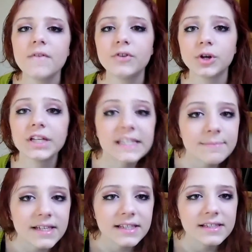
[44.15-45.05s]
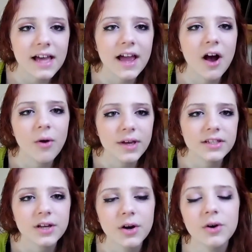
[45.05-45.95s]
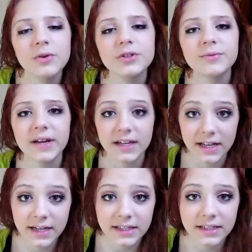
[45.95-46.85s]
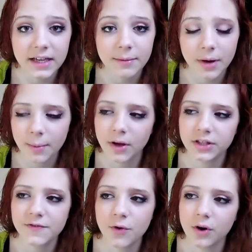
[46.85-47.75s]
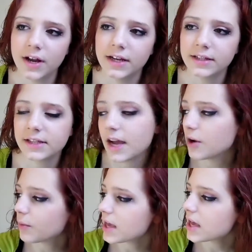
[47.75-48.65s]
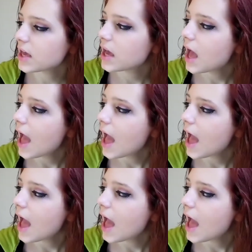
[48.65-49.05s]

For Christmas, I always go to my Nana and Papa's for an entire week,